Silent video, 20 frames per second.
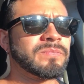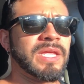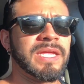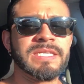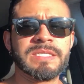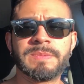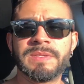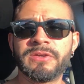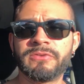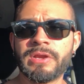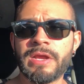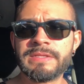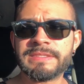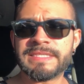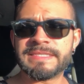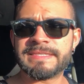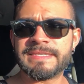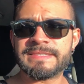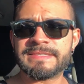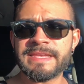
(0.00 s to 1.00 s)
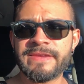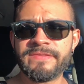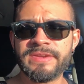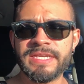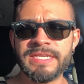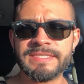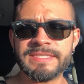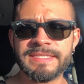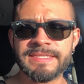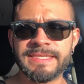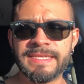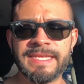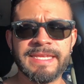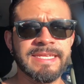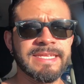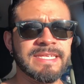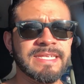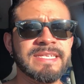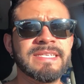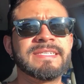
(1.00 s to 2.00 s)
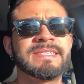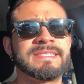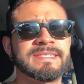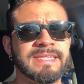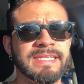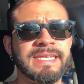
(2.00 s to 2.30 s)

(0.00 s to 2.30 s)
It's been around since the 70s. It is